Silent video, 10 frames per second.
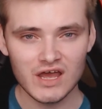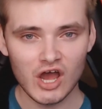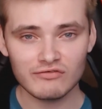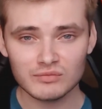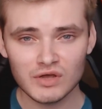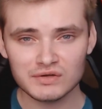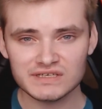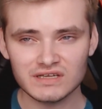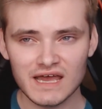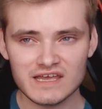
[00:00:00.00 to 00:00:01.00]

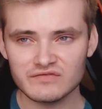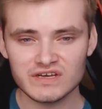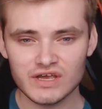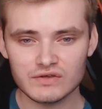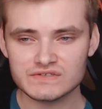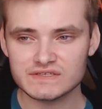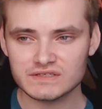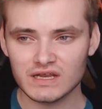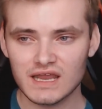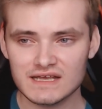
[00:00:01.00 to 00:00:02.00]
uploaded like 8 videos since
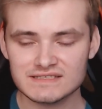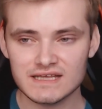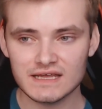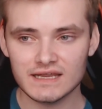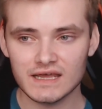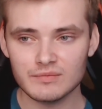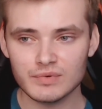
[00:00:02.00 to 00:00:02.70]
like last Saturday,